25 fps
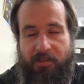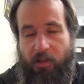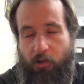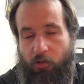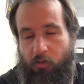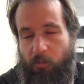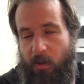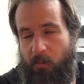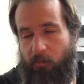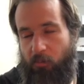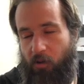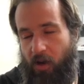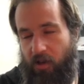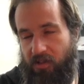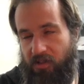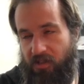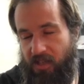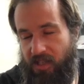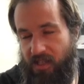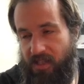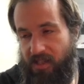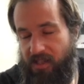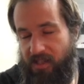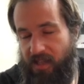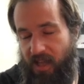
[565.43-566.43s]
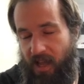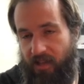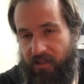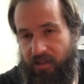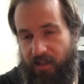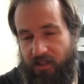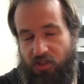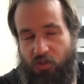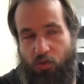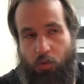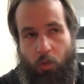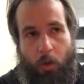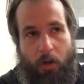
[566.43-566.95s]
Now remember, as he said,
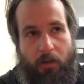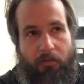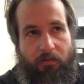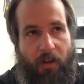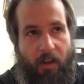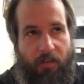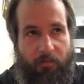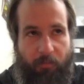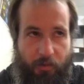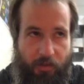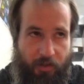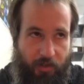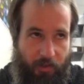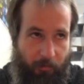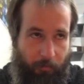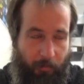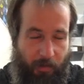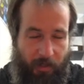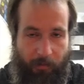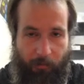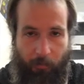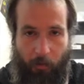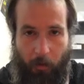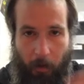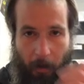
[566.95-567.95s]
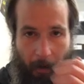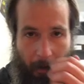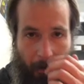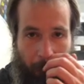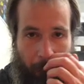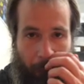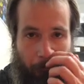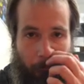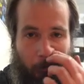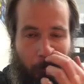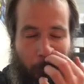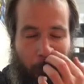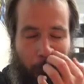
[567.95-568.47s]
that's 25% of people
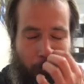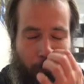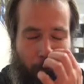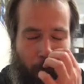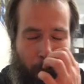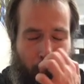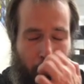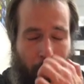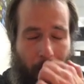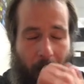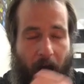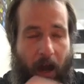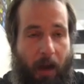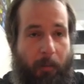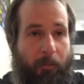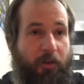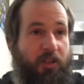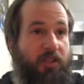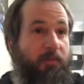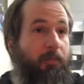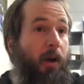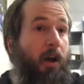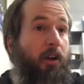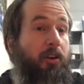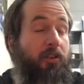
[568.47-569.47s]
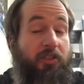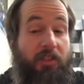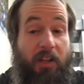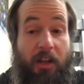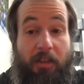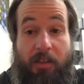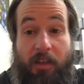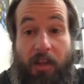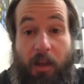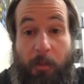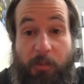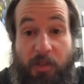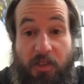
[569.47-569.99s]
are hyperresponders, and I
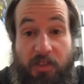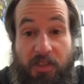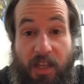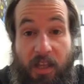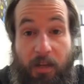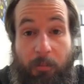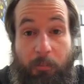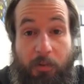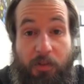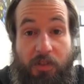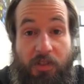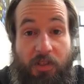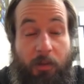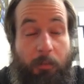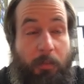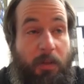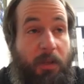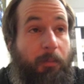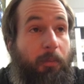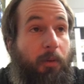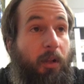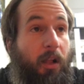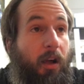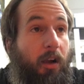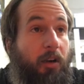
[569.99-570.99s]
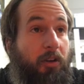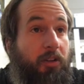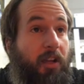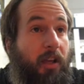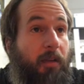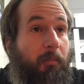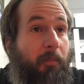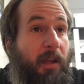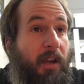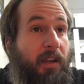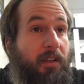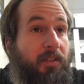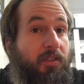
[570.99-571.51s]
think up to 10% of people are
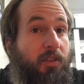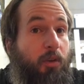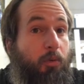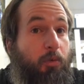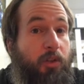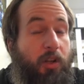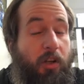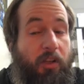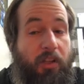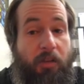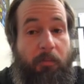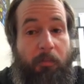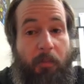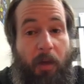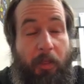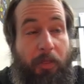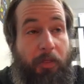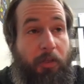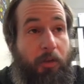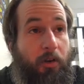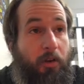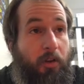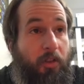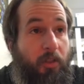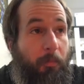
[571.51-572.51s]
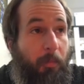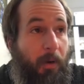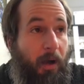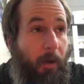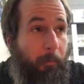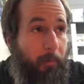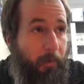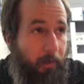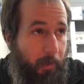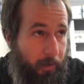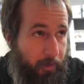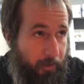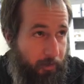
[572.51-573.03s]
diabetic, so we're talking a third of the
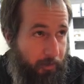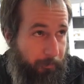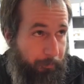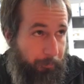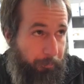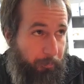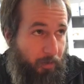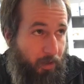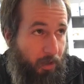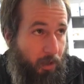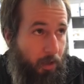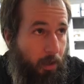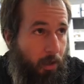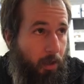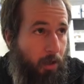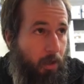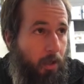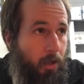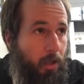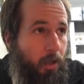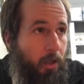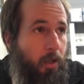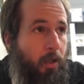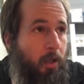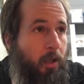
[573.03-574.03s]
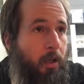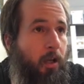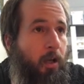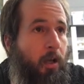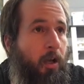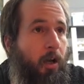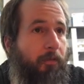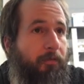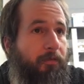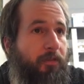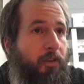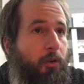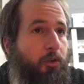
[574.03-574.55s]
population.
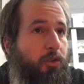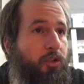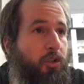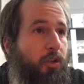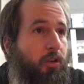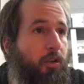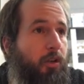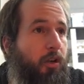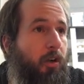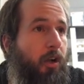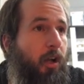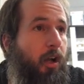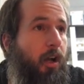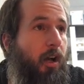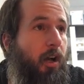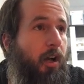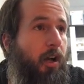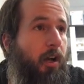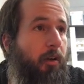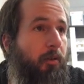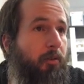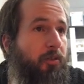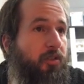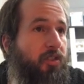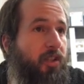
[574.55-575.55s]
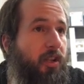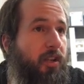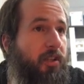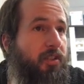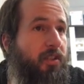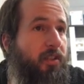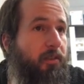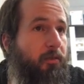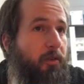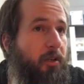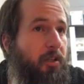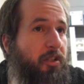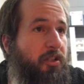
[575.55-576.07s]
Future studies
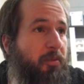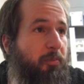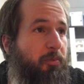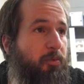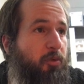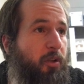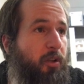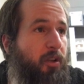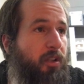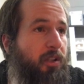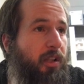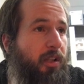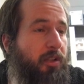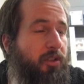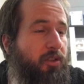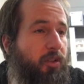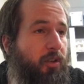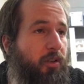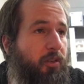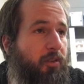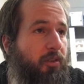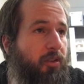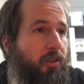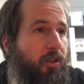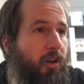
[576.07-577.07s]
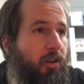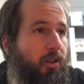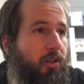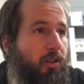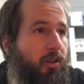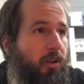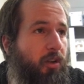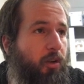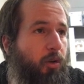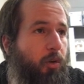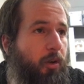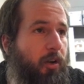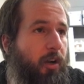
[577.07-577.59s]
of the relationship between cholesterol
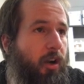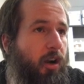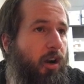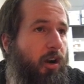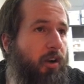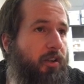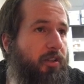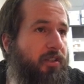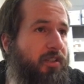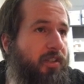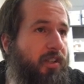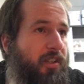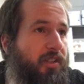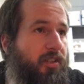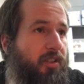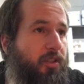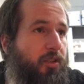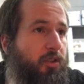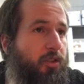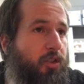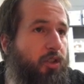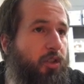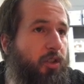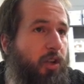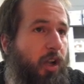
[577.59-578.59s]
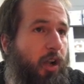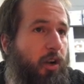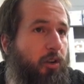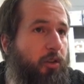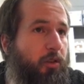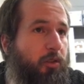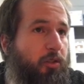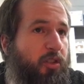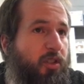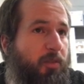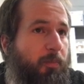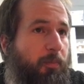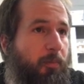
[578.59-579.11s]
and coronary heart disease should not
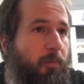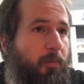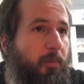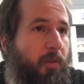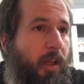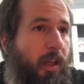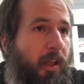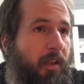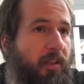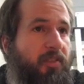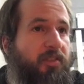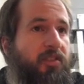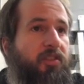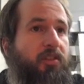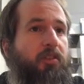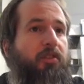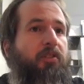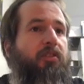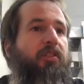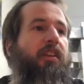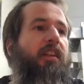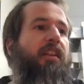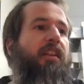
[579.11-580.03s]
only consider the